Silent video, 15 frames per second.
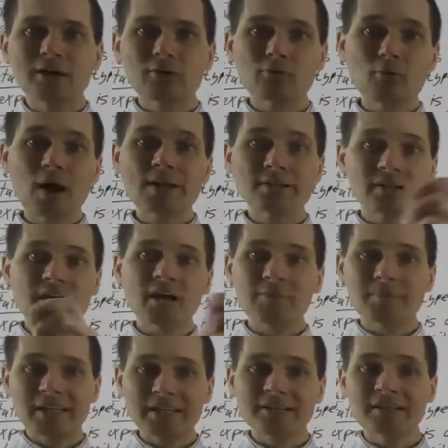
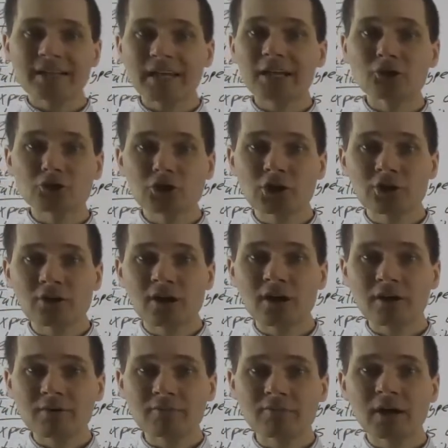runtime indication
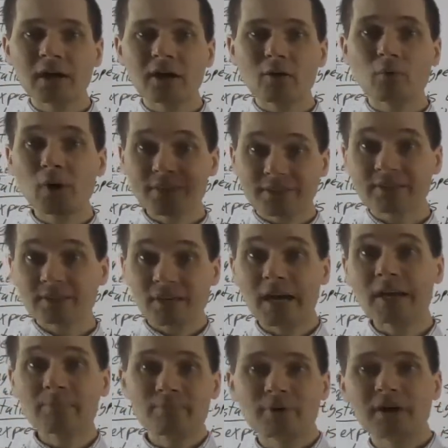of what the
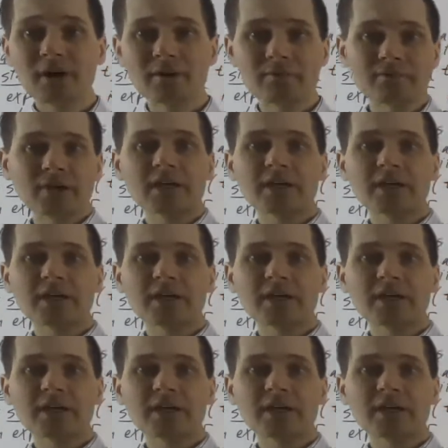type of